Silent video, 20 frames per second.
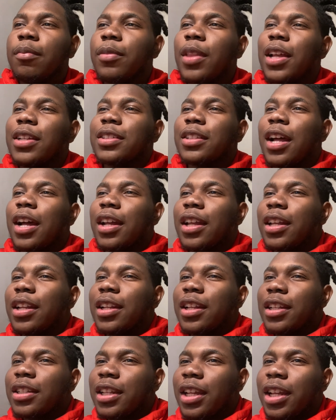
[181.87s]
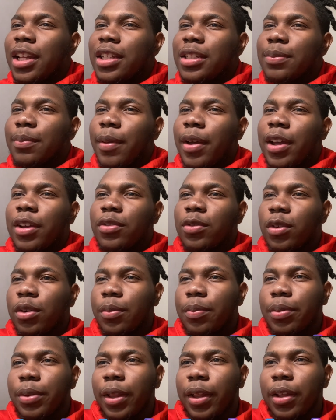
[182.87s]
that's not getting his head smashed for
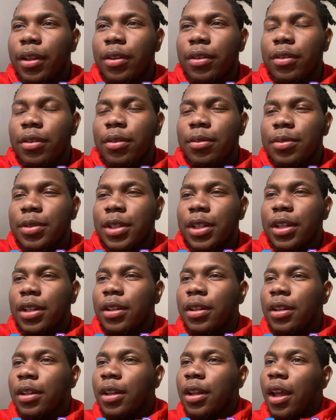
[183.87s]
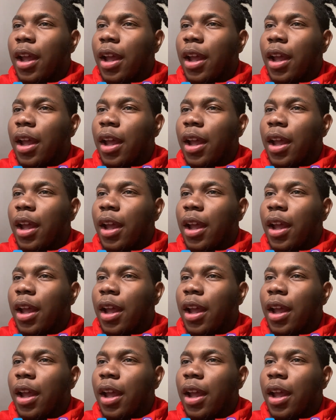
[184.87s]
a plate. You know what I'm saying?